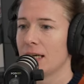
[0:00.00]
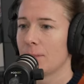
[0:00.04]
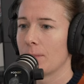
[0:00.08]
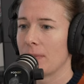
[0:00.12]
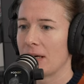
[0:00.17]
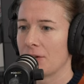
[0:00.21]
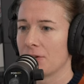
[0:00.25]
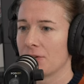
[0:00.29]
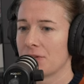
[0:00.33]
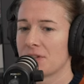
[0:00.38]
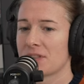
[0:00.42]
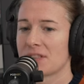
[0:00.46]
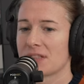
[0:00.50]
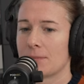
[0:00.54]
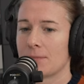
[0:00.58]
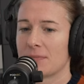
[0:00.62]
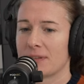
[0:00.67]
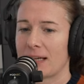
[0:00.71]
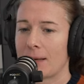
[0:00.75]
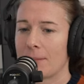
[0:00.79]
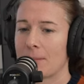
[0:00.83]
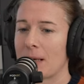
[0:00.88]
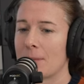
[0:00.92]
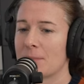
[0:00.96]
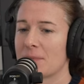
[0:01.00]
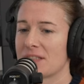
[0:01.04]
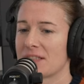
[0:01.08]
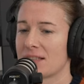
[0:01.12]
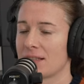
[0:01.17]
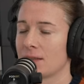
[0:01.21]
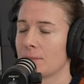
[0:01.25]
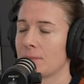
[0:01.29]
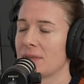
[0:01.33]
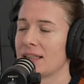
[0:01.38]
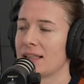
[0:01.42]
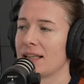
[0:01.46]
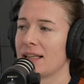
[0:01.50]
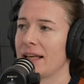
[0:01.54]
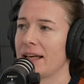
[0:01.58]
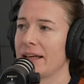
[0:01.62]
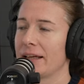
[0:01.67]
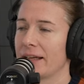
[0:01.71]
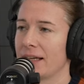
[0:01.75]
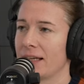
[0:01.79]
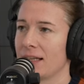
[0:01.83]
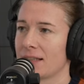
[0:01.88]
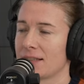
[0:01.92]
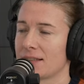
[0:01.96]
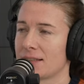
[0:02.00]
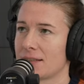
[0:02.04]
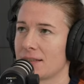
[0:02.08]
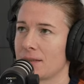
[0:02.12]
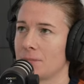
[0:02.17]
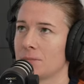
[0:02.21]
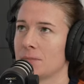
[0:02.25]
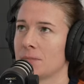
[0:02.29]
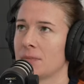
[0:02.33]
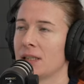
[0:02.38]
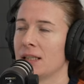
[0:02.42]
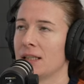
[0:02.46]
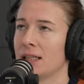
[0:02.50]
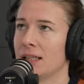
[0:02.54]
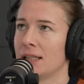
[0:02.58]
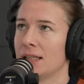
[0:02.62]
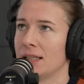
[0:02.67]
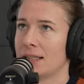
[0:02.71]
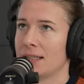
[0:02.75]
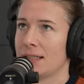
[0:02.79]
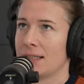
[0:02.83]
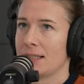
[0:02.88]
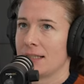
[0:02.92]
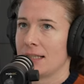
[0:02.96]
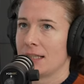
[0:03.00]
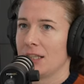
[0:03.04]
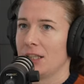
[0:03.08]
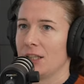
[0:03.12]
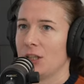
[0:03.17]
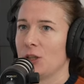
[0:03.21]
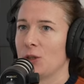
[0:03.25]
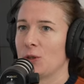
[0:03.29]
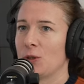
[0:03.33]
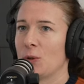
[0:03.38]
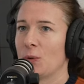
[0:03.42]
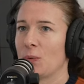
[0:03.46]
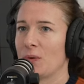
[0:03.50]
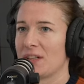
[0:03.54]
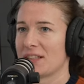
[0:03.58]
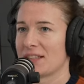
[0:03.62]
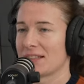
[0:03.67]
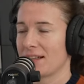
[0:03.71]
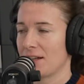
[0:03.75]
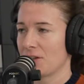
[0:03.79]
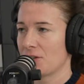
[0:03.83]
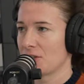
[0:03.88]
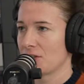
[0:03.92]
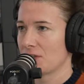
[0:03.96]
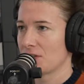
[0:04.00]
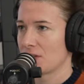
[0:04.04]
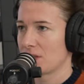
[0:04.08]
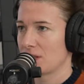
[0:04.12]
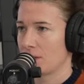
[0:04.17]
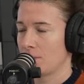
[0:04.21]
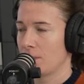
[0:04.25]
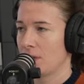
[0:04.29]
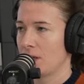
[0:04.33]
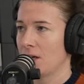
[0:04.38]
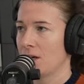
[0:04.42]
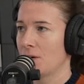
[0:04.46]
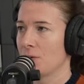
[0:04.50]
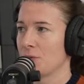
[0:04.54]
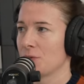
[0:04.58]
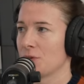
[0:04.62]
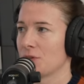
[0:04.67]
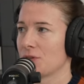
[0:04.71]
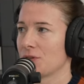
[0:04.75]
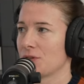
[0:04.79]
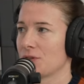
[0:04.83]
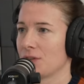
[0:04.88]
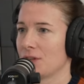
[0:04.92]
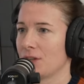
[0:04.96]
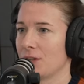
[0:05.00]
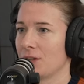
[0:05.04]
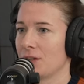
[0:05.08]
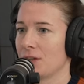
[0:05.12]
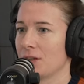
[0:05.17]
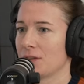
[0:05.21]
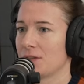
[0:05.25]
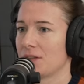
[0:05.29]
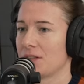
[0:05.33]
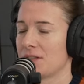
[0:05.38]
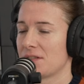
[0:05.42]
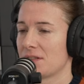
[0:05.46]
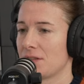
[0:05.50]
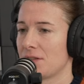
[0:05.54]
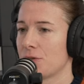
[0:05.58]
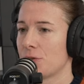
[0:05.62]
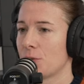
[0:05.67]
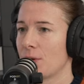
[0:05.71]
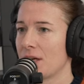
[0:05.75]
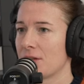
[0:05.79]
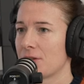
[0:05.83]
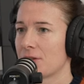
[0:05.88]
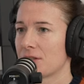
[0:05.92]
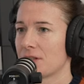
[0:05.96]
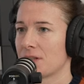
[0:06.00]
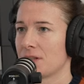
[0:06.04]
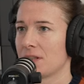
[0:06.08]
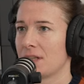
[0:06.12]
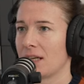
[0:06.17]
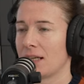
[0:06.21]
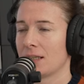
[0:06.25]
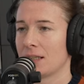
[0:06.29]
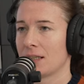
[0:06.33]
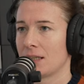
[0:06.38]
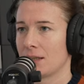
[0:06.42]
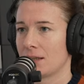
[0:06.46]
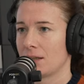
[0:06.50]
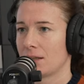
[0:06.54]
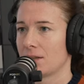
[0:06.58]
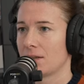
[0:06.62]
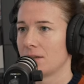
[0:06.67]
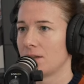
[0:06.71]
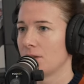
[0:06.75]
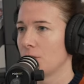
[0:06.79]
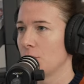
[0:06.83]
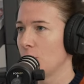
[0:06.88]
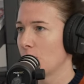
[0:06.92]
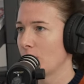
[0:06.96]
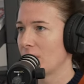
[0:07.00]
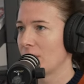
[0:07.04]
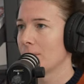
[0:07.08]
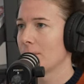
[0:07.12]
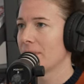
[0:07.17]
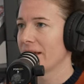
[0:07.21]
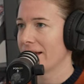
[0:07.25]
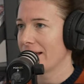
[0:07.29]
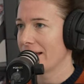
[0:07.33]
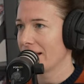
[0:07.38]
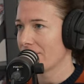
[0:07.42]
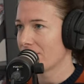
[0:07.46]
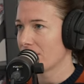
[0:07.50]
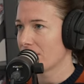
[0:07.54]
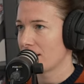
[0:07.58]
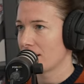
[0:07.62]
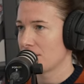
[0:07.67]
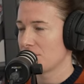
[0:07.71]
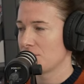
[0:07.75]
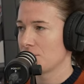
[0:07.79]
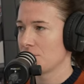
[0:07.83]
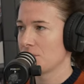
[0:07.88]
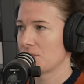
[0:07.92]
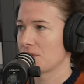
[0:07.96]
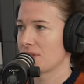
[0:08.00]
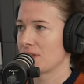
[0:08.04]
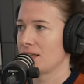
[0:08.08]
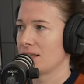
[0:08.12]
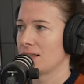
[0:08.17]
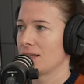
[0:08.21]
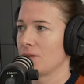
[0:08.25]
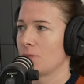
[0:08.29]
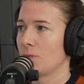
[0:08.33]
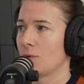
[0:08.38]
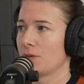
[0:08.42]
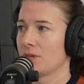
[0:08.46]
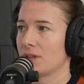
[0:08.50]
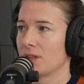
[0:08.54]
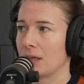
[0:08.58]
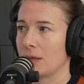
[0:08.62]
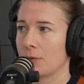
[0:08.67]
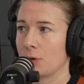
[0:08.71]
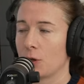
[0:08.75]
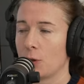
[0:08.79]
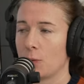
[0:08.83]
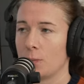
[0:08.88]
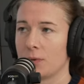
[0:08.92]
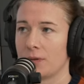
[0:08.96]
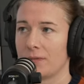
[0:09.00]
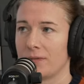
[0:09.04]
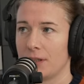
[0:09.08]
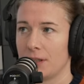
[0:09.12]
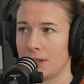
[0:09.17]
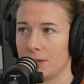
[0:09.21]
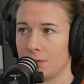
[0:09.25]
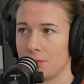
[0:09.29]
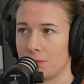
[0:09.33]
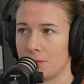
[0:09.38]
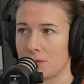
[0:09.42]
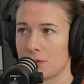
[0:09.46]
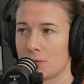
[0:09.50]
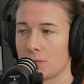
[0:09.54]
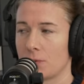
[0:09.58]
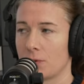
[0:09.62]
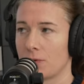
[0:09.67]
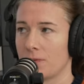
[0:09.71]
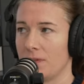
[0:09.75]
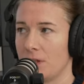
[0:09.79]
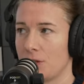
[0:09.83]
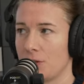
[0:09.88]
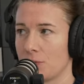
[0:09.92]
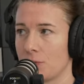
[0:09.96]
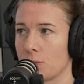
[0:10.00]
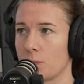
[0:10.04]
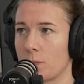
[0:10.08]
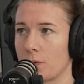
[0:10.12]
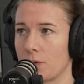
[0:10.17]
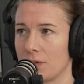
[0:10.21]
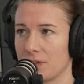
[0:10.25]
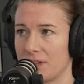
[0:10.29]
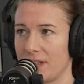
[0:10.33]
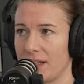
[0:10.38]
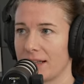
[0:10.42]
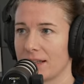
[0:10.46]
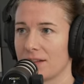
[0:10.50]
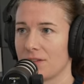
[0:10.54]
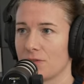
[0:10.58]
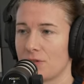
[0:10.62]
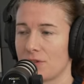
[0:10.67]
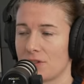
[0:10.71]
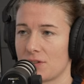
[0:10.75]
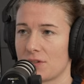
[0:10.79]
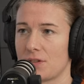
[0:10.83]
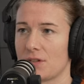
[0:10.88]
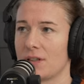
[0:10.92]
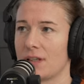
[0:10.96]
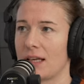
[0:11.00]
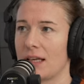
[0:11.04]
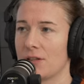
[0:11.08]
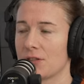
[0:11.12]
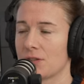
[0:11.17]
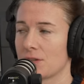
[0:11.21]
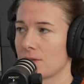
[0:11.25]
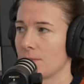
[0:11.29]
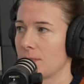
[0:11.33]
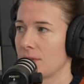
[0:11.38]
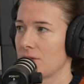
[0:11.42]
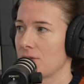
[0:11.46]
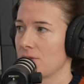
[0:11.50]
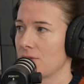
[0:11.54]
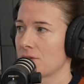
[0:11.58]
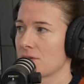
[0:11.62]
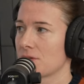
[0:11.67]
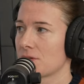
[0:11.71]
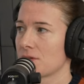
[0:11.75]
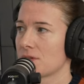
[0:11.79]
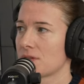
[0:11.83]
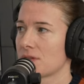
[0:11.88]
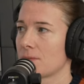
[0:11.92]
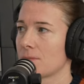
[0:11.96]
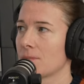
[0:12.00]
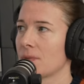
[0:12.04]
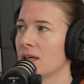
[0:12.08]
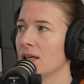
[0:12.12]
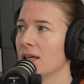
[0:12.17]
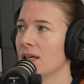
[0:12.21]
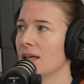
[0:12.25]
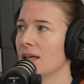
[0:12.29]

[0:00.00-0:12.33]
But on the same time, I'm still a bit lacking some you know discussions about uh, the situation and uh, the human behavior, as you said, and what are our common values, what we should protect, not just the nature, but also some